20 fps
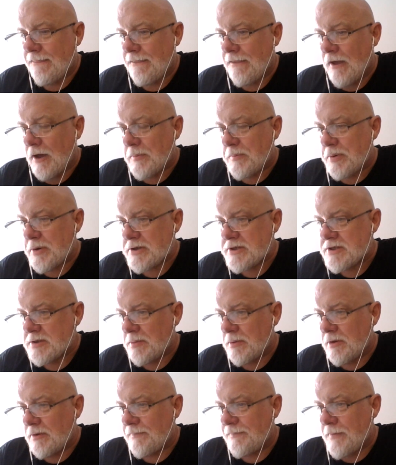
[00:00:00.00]
on
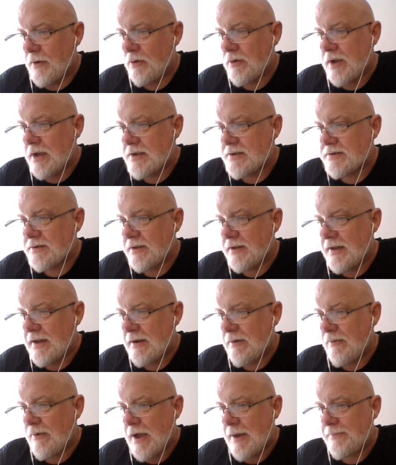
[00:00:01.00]
principle. Okay, so
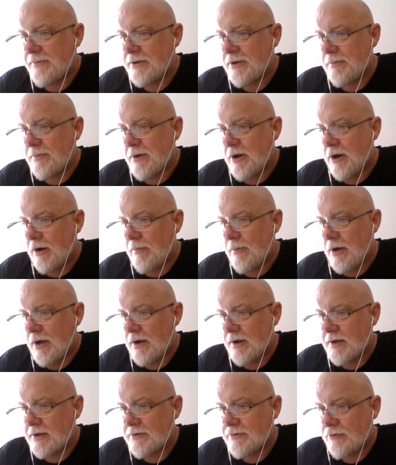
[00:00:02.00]
that wraps up Garb
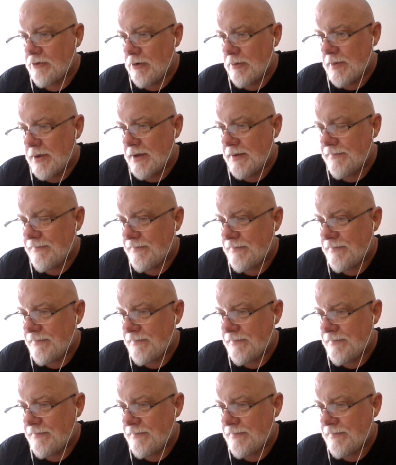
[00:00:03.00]
August for me.